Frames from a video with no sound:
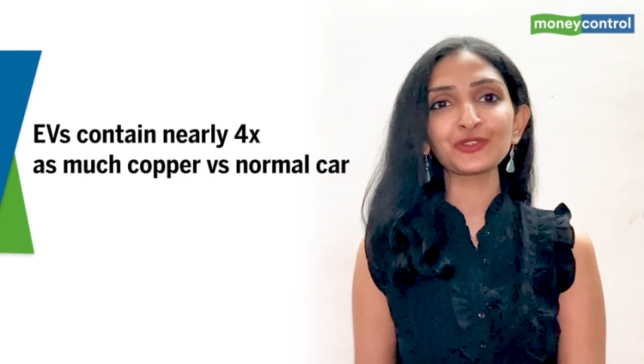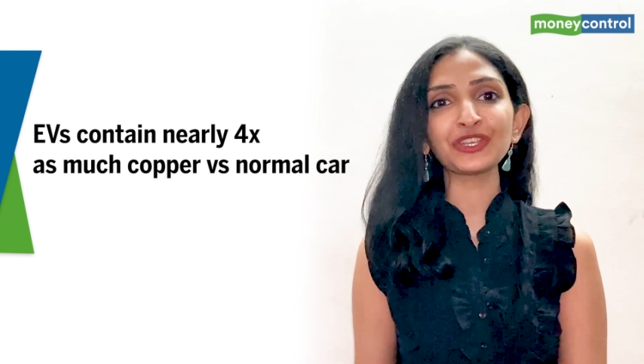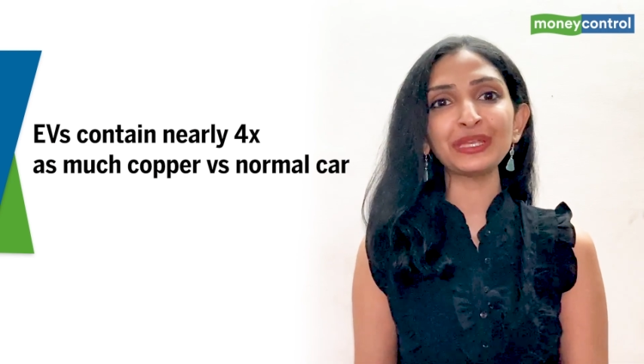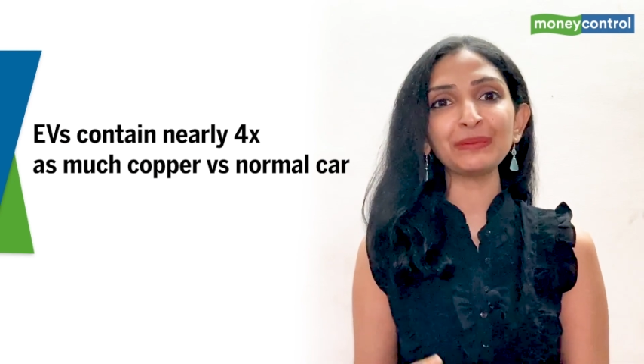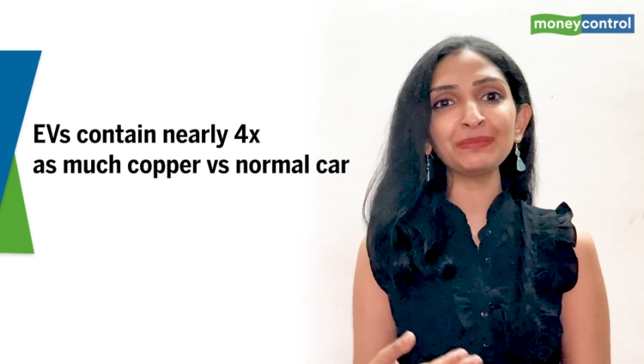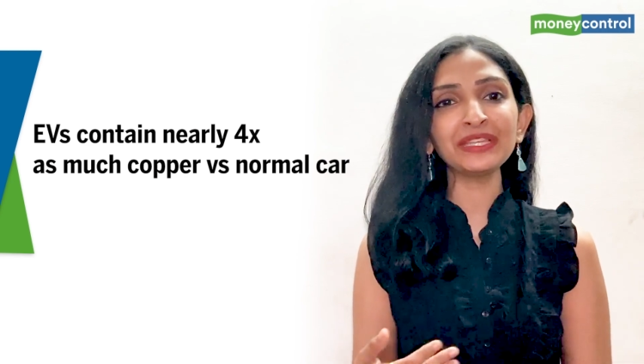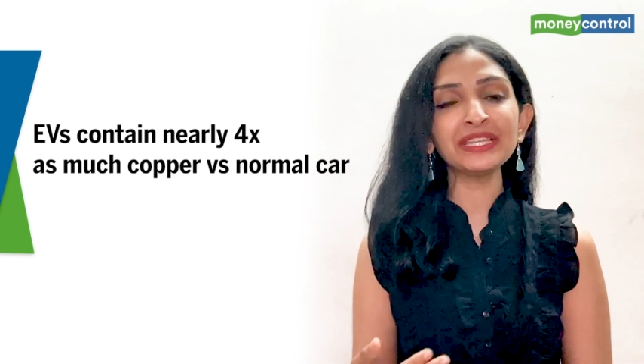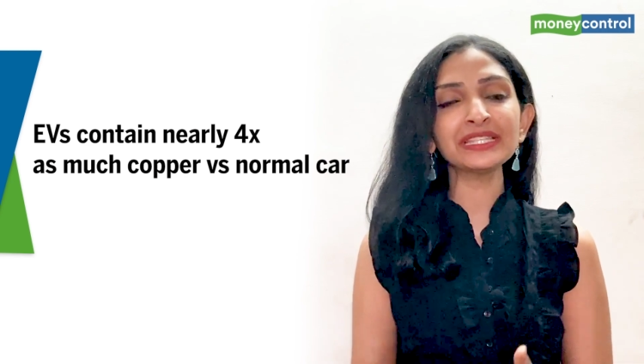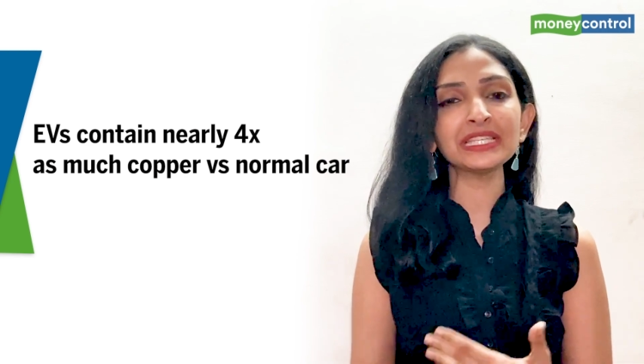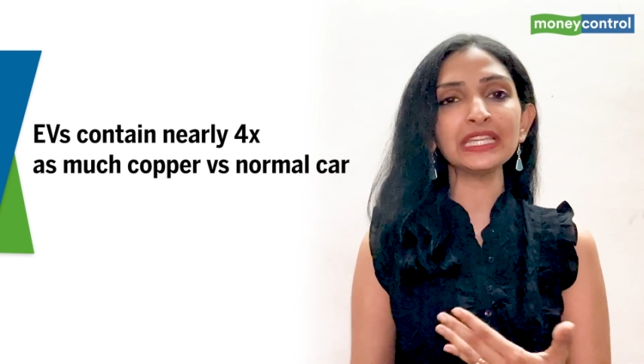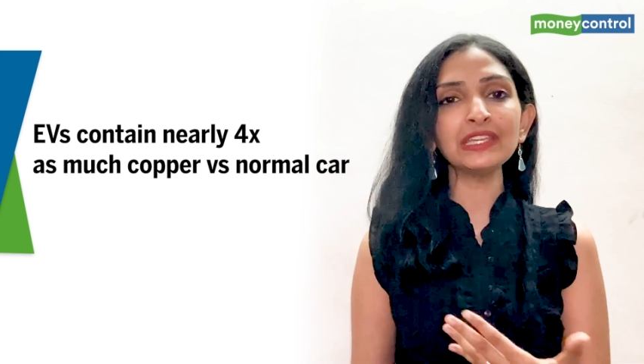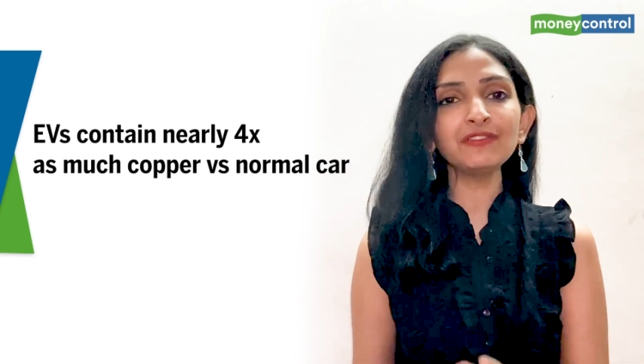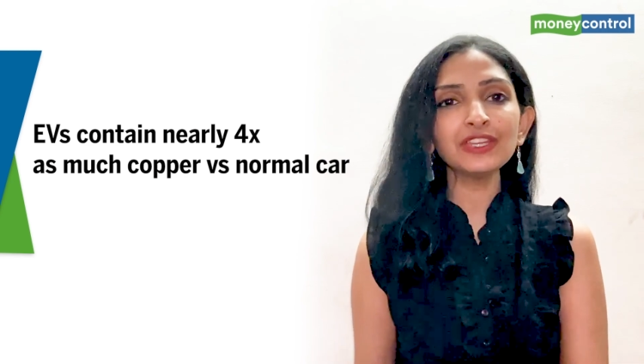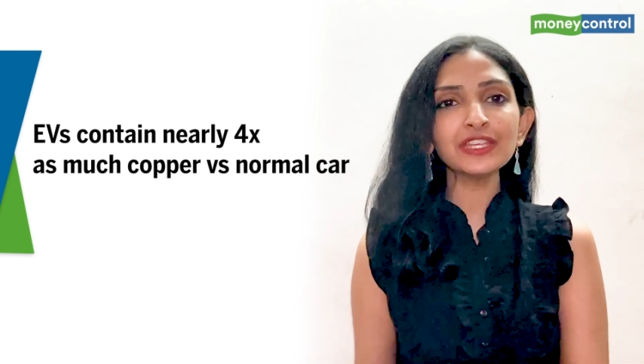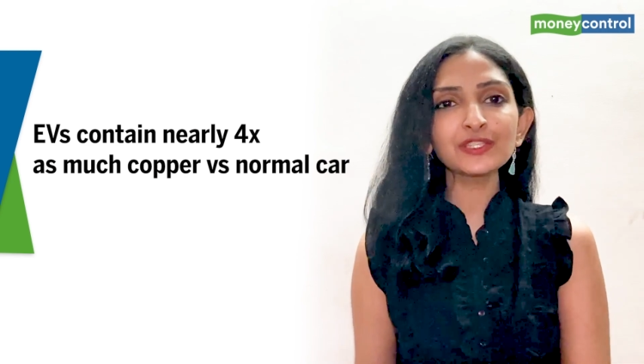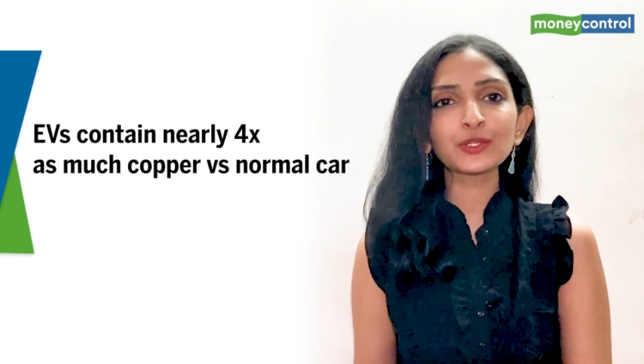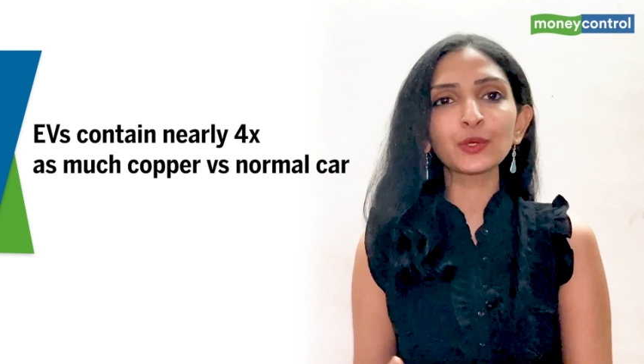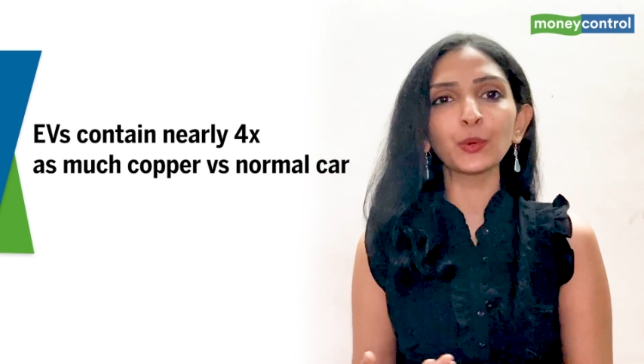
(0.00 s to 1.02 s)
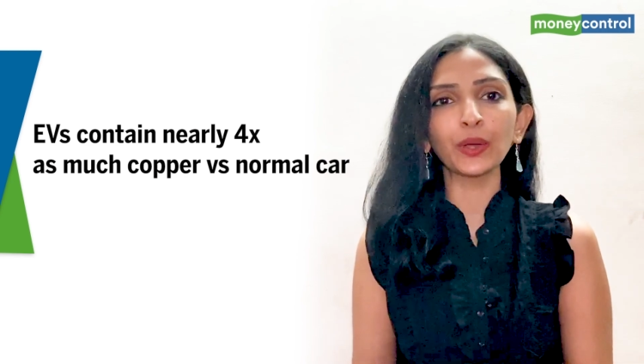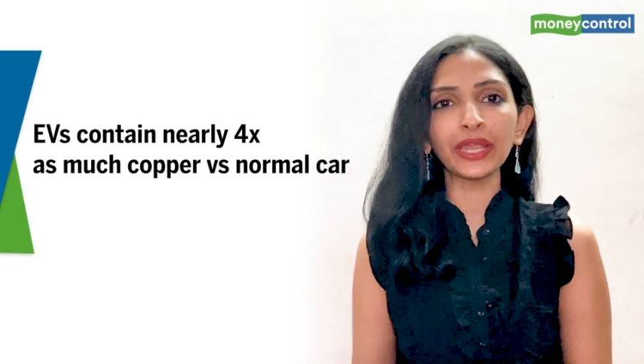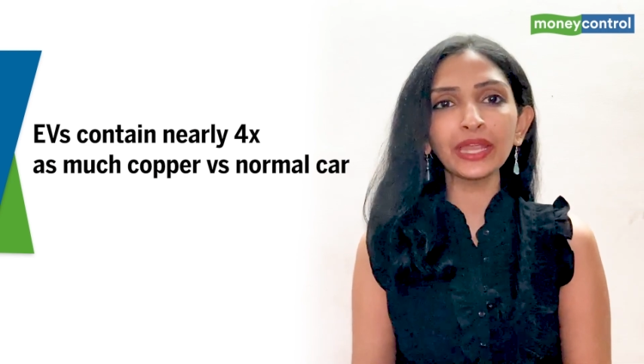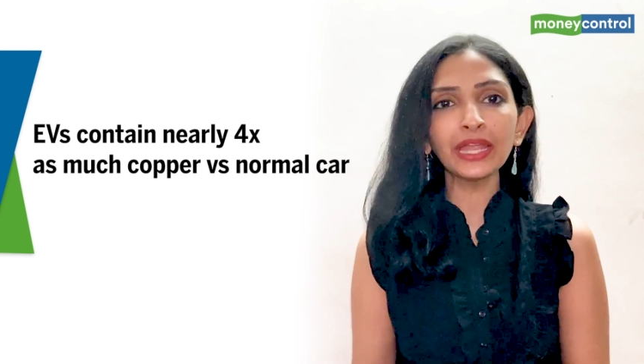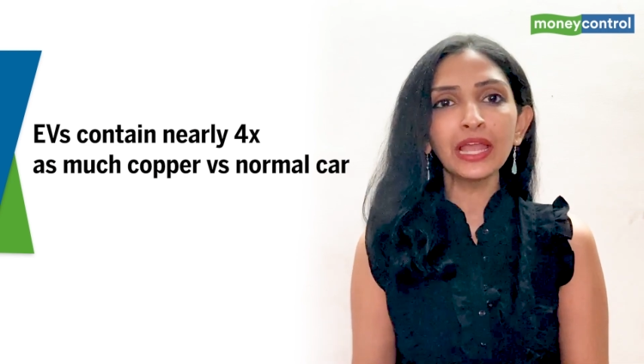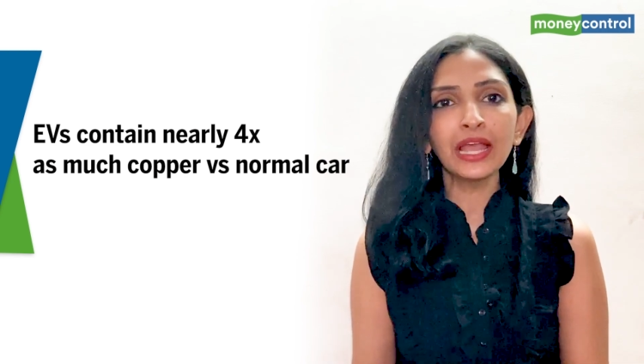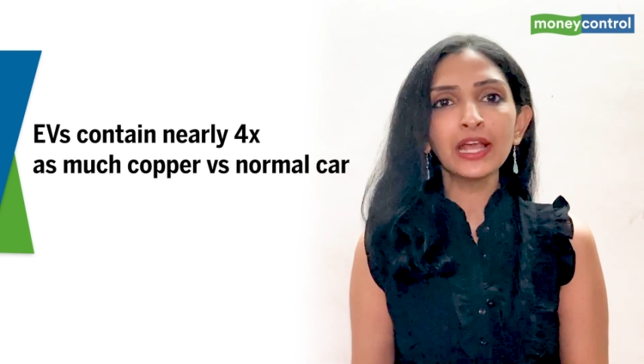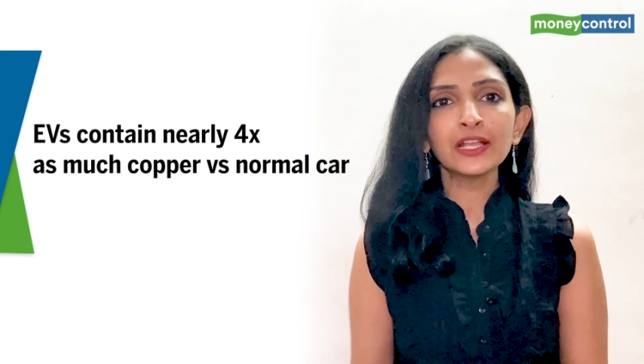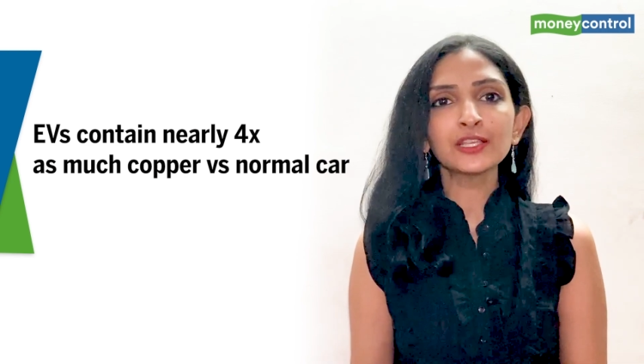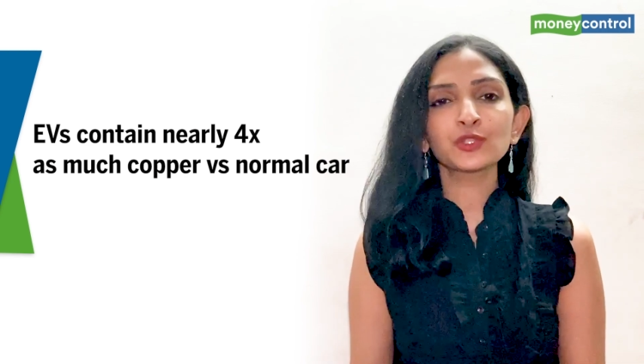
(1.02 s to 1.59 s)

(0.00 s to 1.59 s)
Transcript: to keep these EVs going.